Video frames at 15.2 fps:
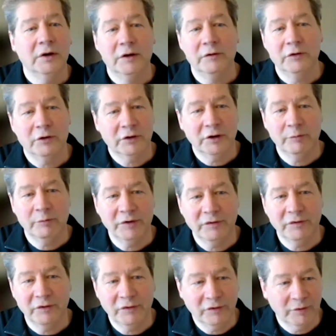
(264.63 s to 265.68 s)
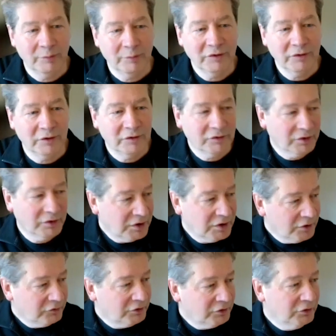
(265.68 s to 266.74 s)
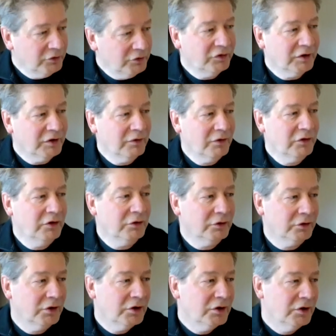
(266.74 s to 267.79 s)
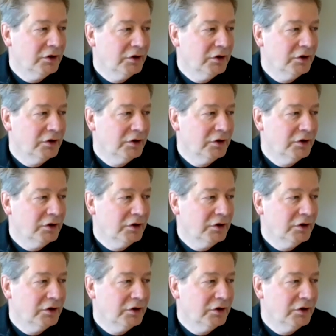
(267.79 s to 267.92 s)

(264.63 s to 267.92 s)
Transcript: if you're kind of business to business. So it looks at the